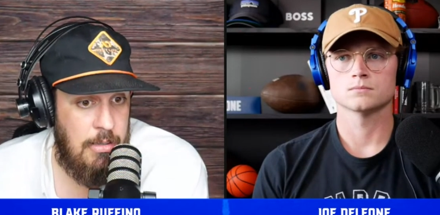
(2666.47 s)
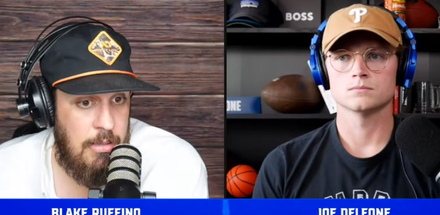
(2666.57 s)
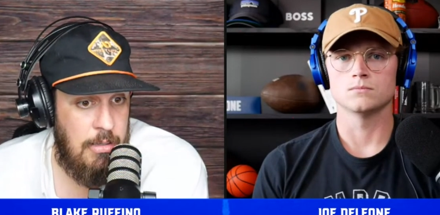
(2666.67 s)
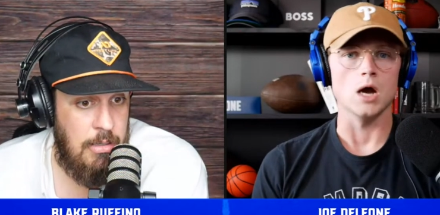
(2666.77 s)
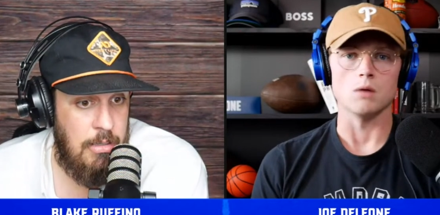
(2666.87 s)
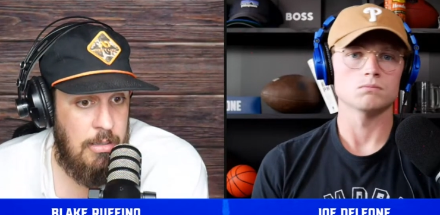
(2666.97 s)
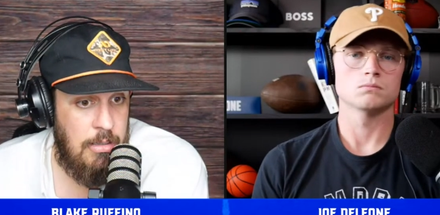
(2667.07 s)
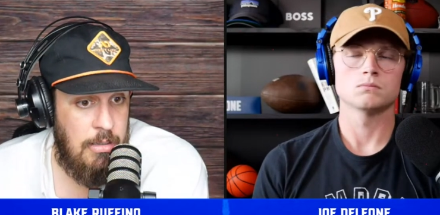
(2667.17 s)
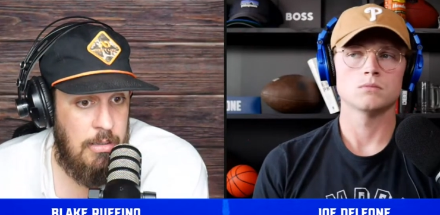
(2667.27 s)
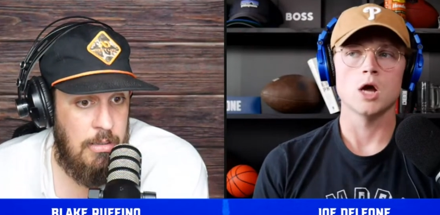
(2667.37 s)
Speaker 1: No,
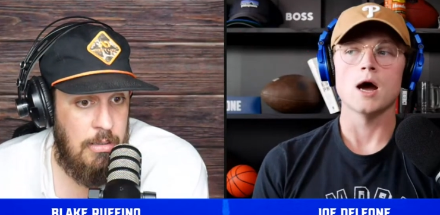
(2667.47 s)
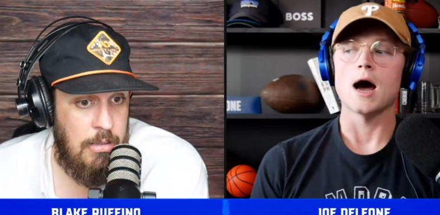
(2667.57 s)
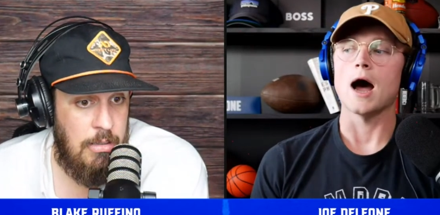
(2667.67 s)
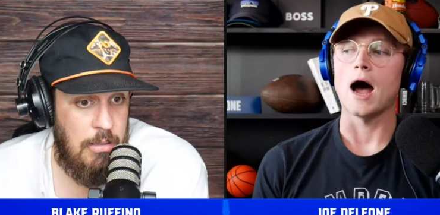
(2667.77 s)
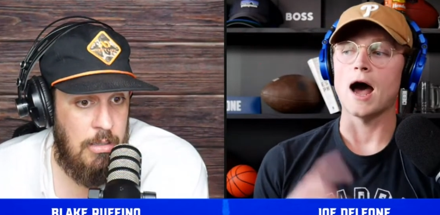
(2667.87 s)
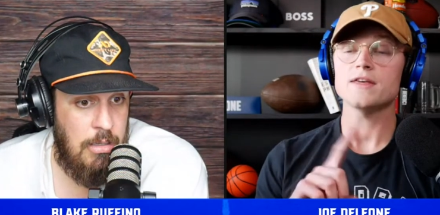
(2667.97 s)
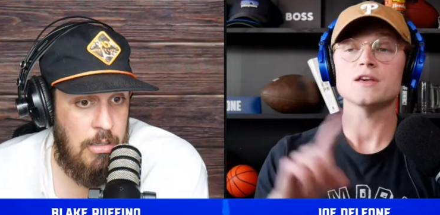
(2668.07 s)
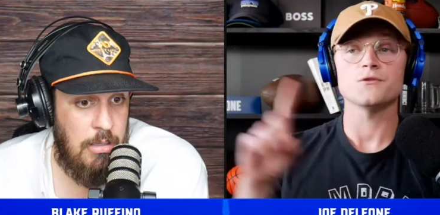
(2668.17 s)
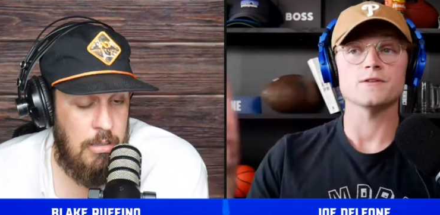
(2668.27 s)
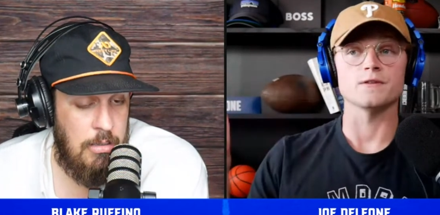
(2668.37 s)
I think he
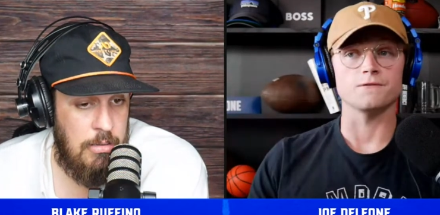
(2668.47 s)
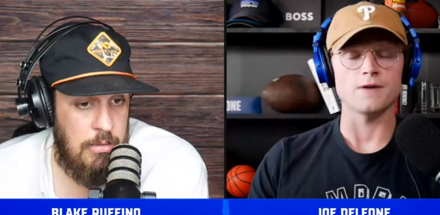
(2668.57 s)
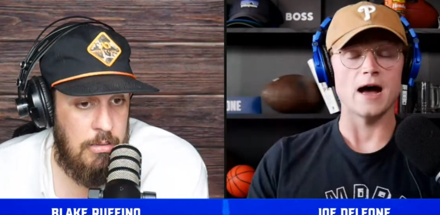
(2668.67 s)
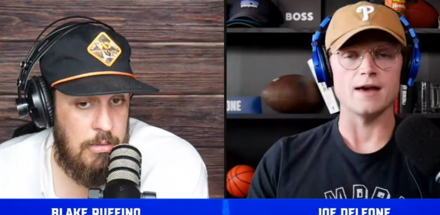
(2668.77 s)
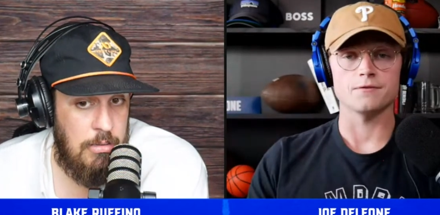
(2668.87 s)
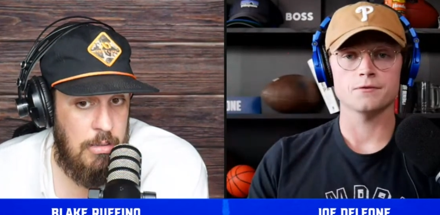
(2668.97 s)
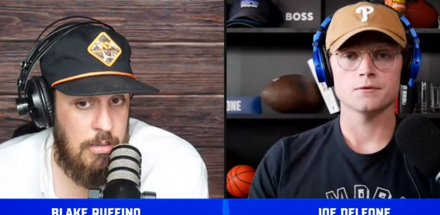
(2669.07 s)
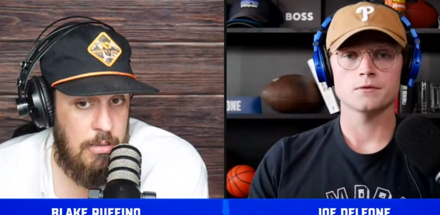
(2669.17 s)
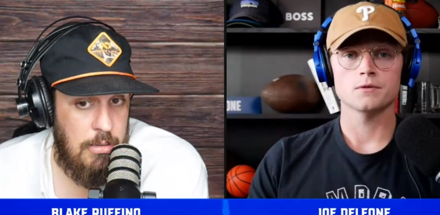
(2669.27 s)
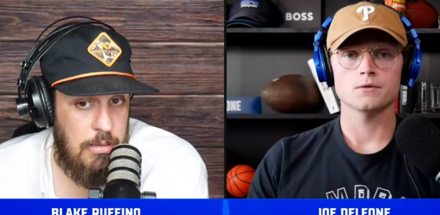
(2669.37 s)
fits at five
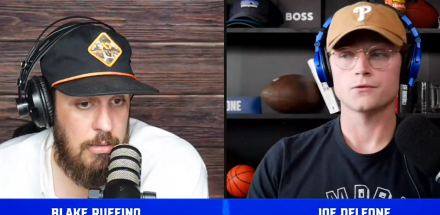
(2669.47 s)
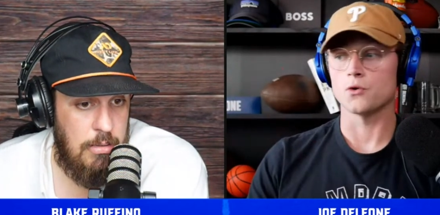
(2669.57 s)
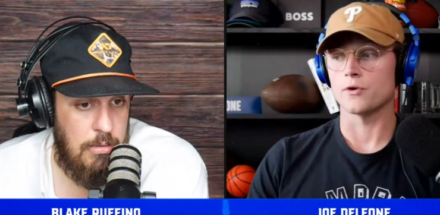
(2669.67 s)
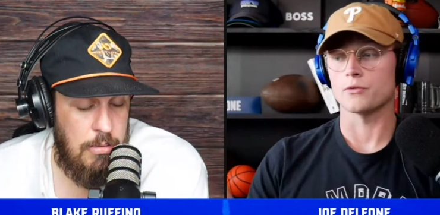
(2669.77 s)
for the